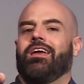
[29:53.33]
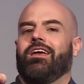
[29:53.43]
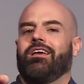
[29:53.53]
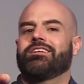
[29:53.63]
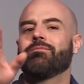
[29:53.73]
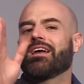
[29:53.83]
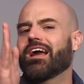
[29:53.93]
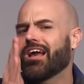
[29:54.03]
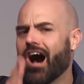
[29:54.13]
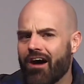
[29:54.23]
is to make
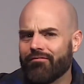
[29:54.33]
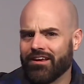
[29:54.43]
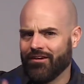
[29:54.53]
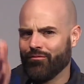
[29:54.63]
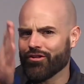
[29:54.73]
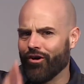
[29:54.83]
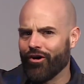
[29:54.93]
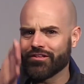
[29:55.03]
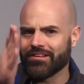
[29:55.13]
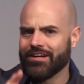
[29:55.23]
a covenant with
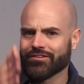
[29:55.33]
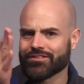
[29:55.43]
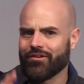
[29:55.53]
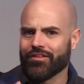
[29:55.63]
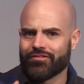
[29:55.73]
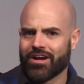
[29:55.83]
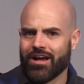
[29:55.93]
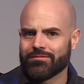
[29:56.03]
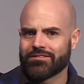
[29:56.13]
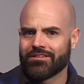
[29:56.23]
all the leaders of all the
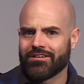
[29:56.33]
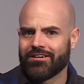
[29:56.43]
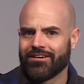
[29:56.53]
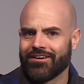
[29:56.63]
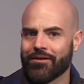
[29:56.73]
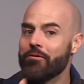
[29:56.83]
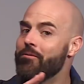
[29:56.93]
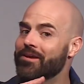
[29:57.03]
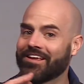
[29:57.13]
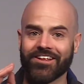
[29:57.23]
tribes. Let me
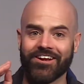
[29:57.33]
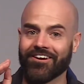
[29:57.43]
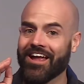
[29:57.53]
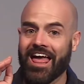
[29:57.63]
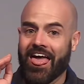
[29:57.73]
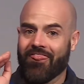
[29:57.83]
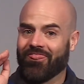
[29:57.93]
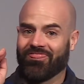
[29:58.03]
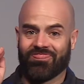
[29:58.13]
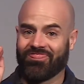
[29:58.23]
be clear,
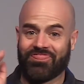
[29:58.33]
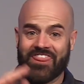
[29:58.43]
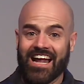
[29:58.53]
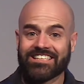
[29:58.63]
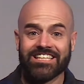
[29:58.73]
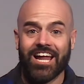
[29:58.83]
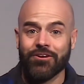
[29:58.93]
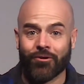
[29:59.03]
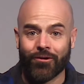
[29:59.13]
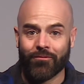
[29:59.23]
that's not
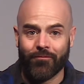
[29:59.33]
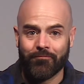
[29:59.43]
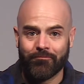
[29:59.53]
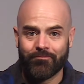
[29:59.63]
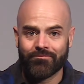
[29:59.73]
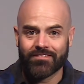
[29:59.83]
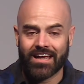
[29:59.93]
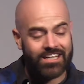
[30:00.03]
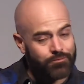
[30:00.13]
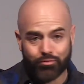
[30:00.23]
normal.
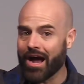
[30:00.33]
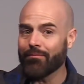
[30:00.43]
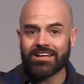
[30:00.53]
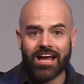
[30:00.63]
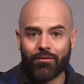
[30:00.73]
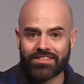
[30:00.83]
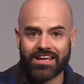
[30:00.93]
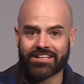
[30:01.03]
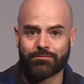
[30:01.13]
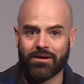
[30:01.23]
And it's probably not what
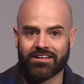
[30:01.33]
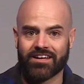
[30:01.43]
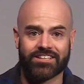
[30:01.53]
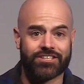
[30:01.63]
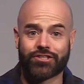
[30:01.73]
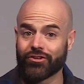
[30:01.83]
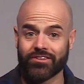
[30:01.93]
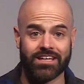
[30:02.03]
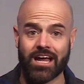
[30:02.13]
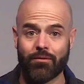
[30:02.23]
they expected. It's
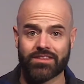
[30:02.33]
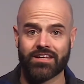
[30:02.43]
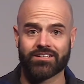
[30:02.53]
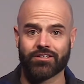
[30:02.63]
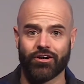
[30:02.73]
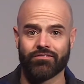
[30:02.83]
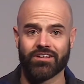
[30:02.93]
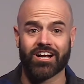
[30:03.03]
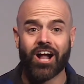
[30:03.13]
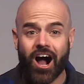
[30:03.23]
certainly not what they deserved.
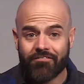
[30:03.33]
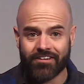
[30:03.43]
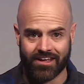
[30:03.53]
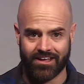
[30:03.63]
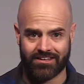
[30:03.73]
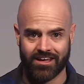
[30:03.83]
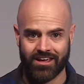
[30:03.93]
A covenant